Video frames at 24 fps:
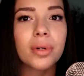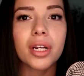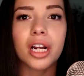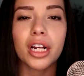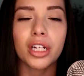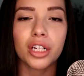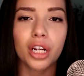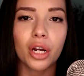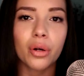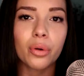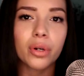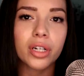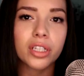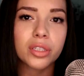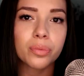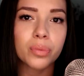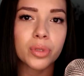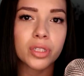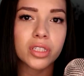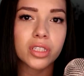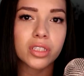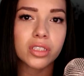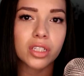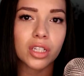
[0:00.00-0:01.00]
but I know it has
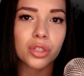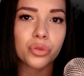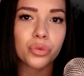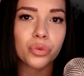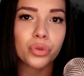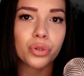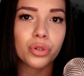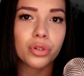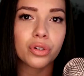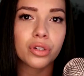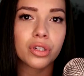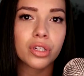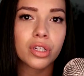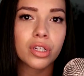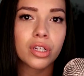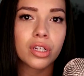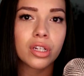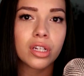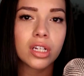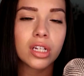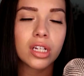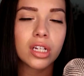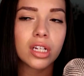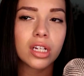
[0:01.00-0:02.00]
been successful
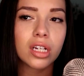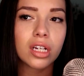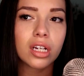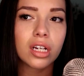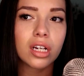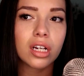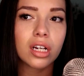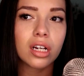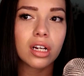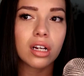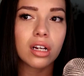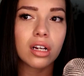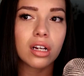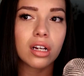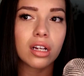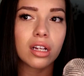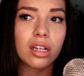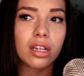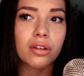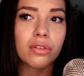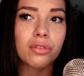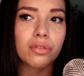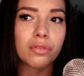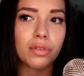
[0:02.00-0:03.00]

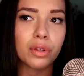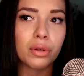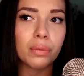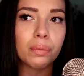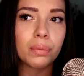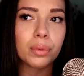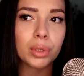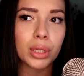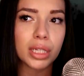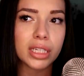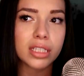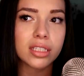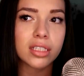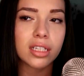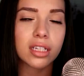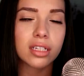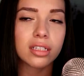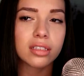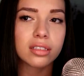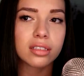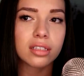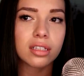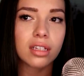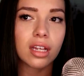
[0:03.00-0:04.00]
in a few
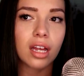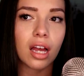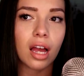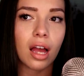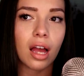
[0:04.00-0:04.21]
places.